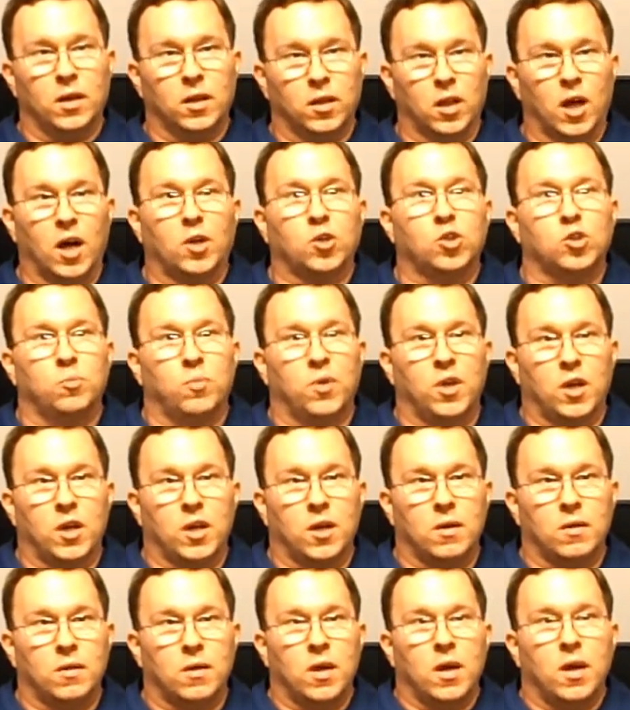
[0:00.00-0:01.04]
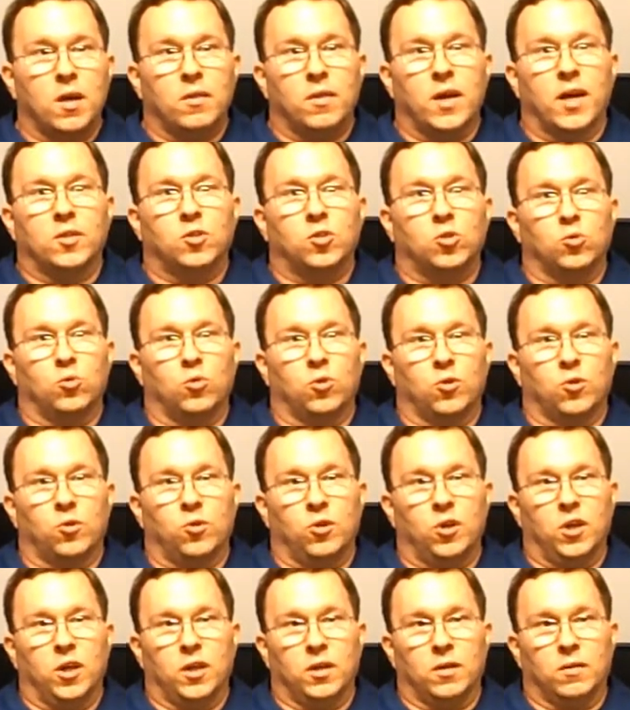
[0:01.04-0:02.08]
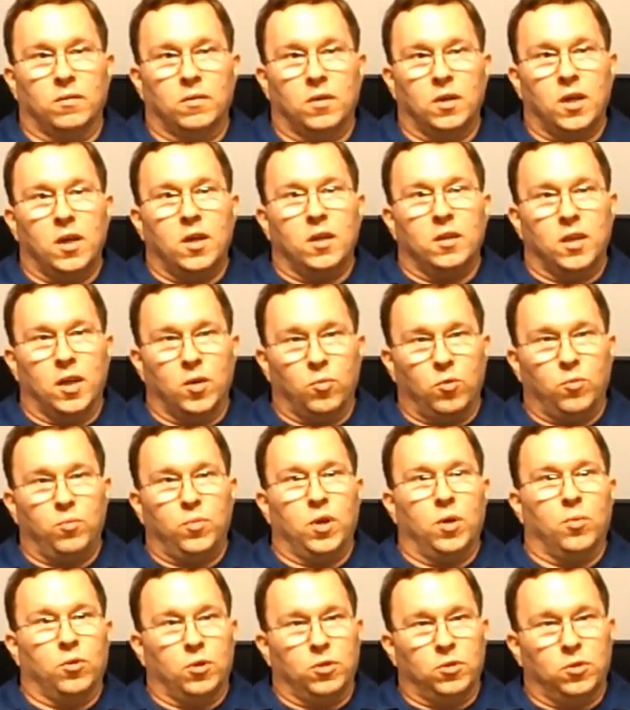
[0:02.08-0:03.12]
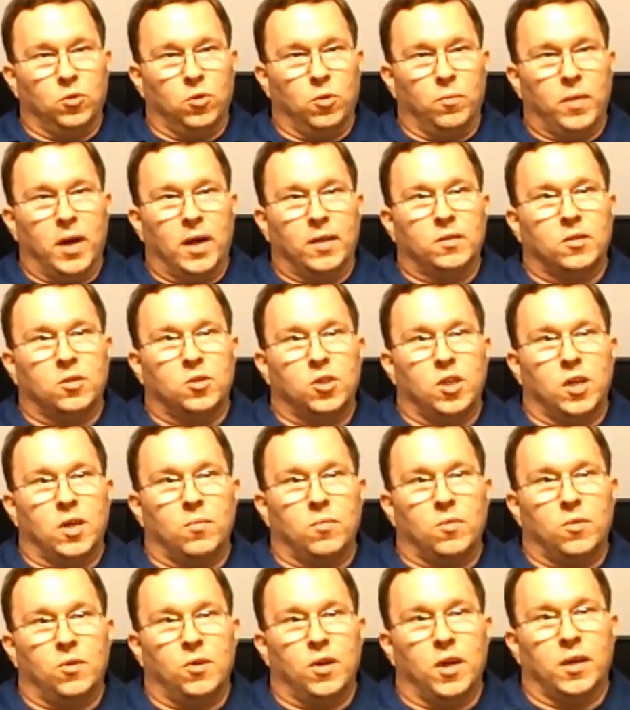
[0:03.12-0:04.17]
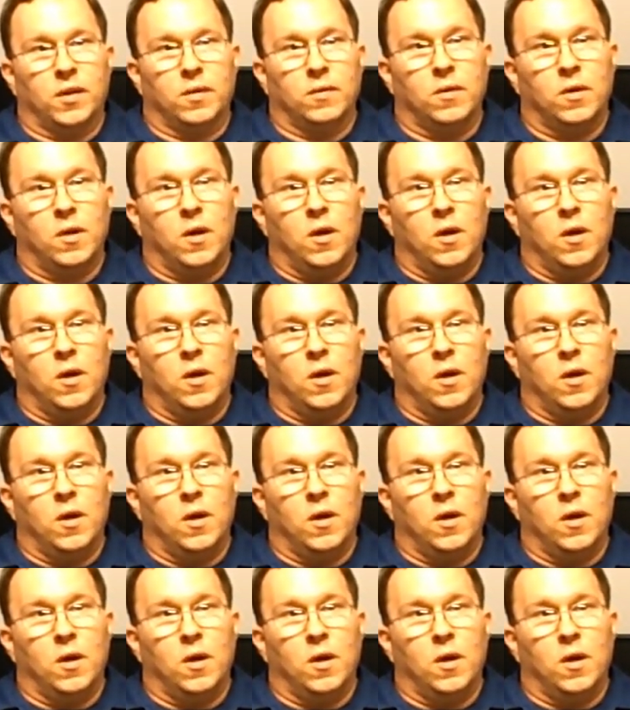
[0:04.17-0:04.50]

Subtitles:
clock speed, that sort of thing. They would be able to do about the same thing.